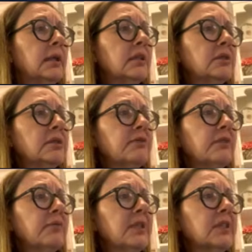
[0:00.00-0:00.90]
Don't know if
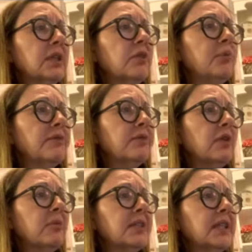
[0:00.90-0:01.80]
I've missed. I hope I've
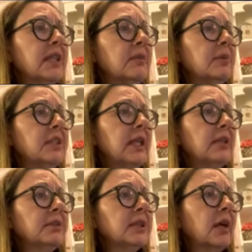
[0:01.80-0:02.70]
not missed anybody
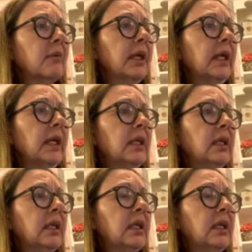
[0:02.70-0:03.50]
else coming in.